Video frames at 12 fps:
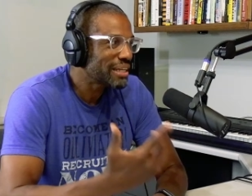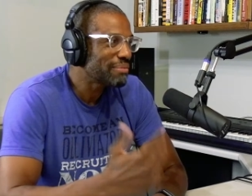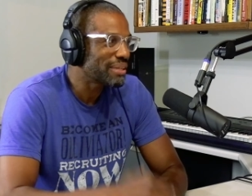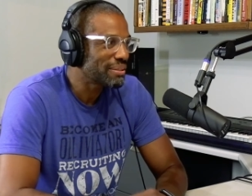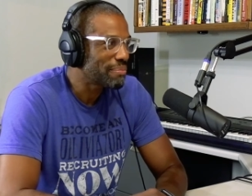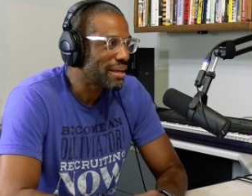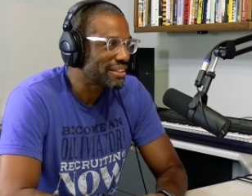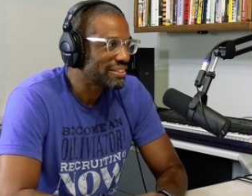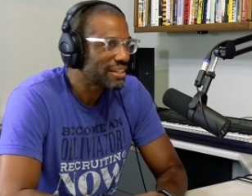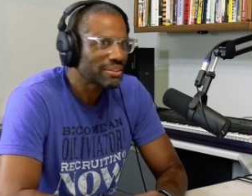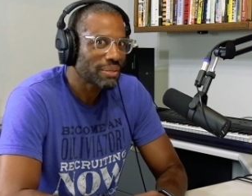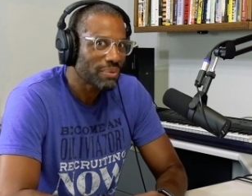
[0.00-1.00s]
telling me he met
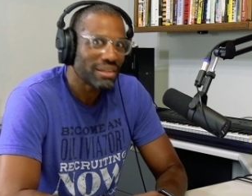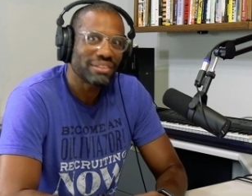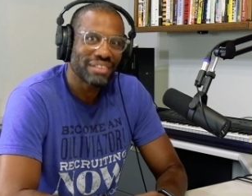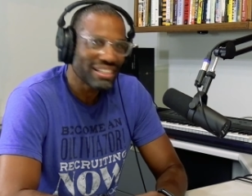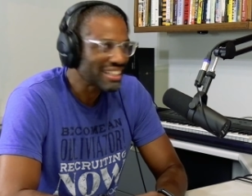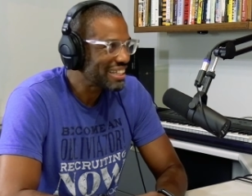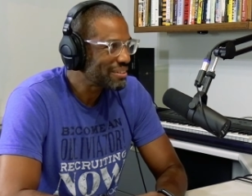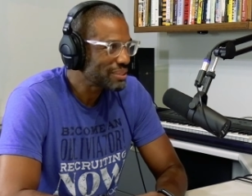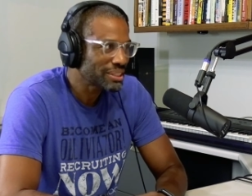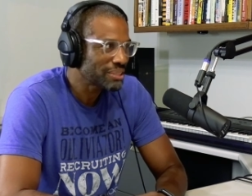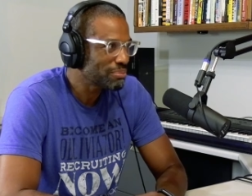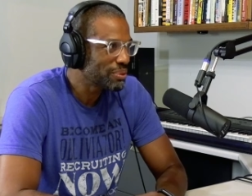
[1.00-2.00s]
you. I was like, wow, okay,
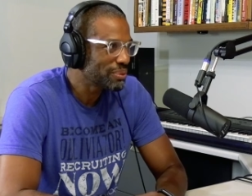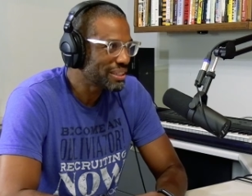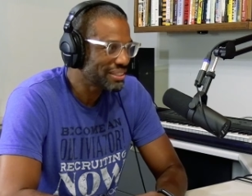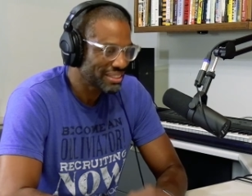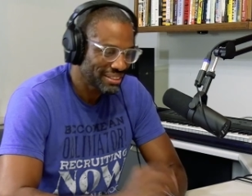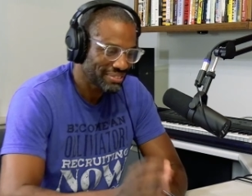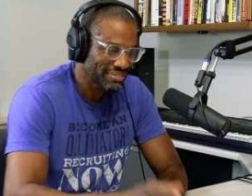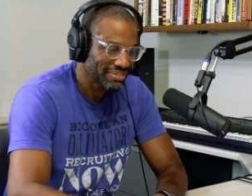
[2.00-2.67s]
what's yeah, a small world?